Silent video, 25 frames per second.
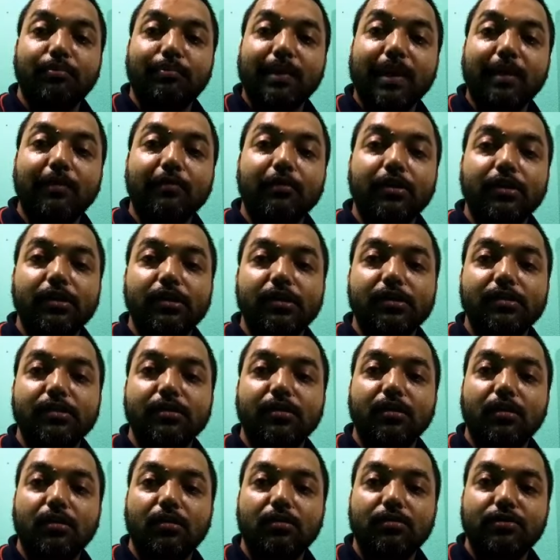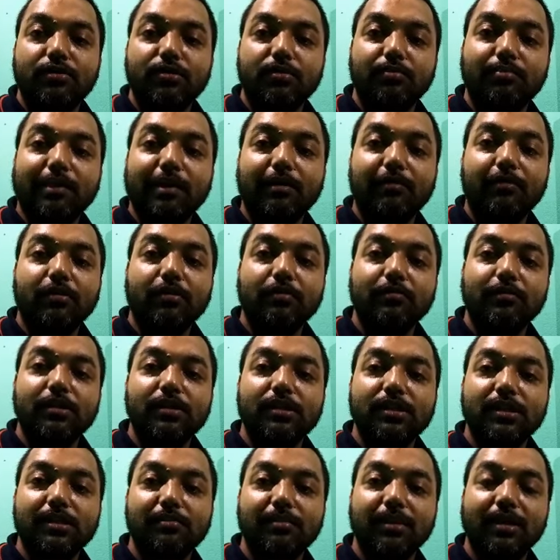power of the
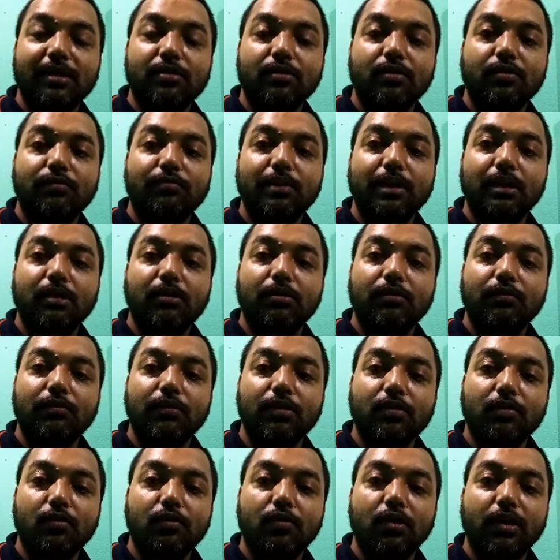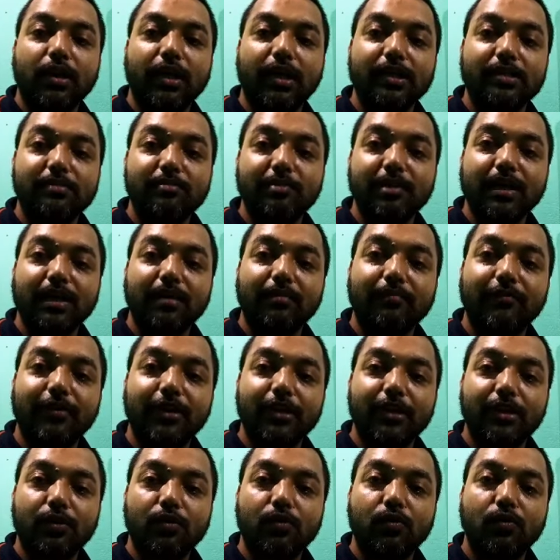cement or power of the rod has become
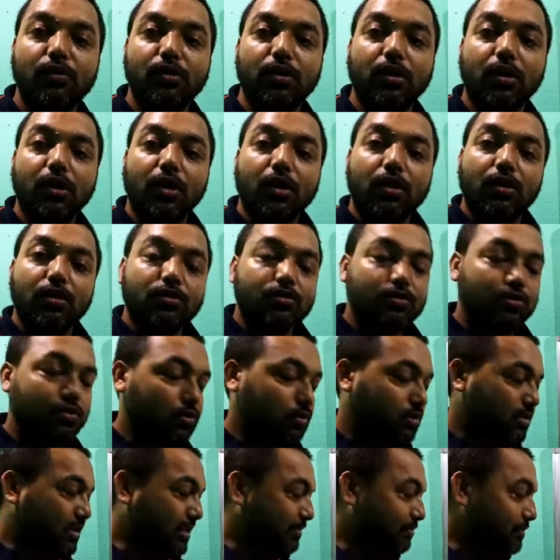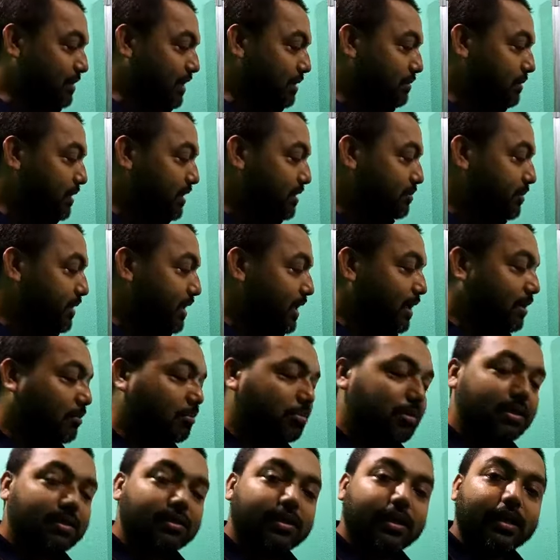very old, so sometime it may
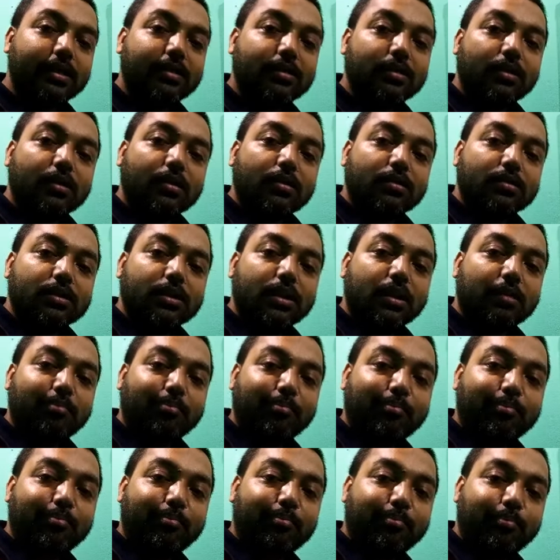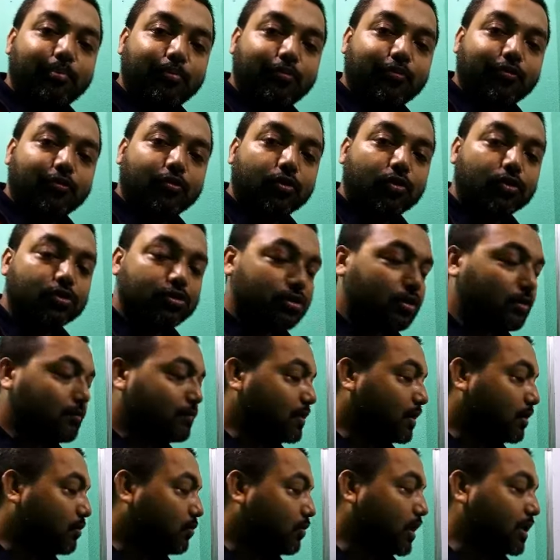happen that the force of
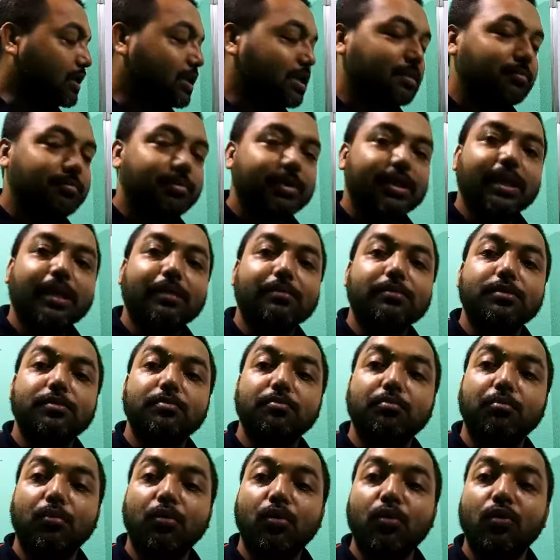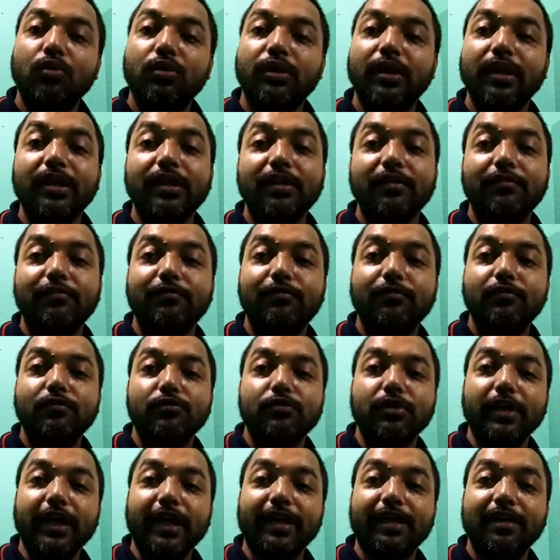the water becomes more than the
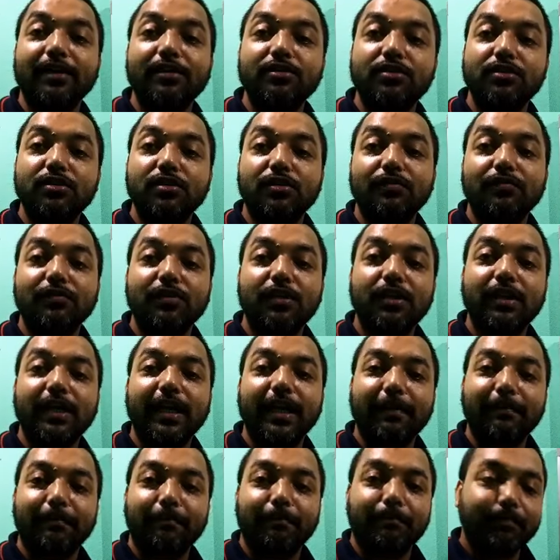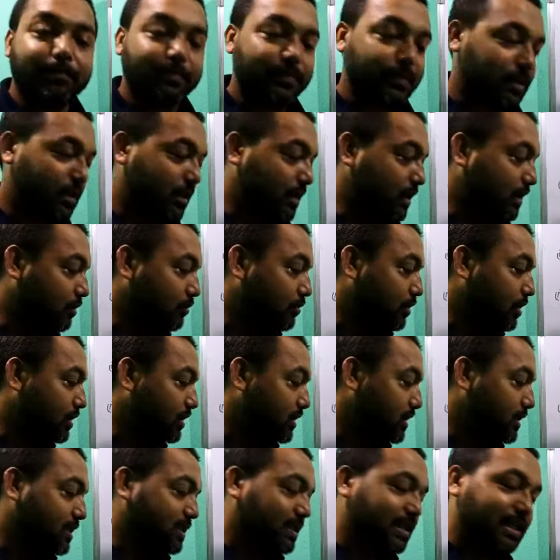force energy of the dam. Now
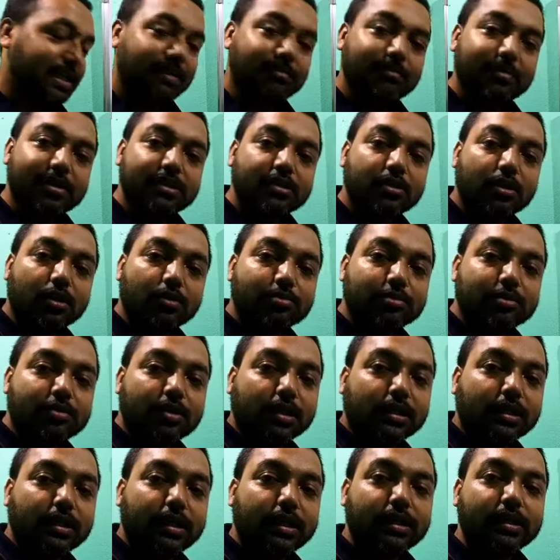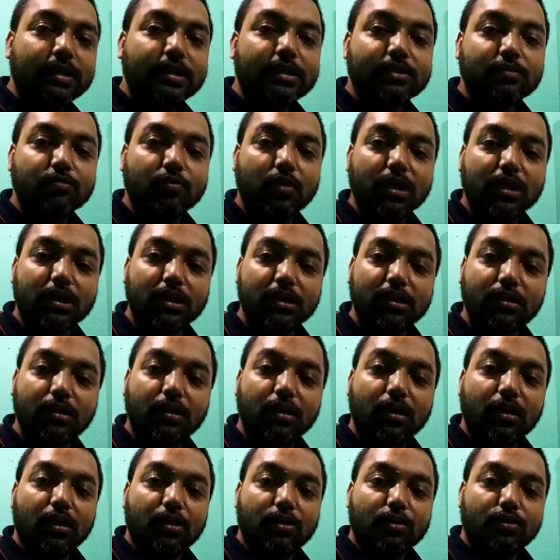that this dam is obstructing this
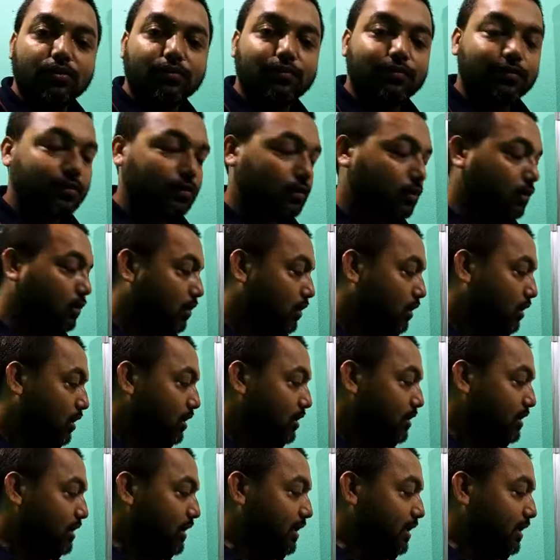water to flow,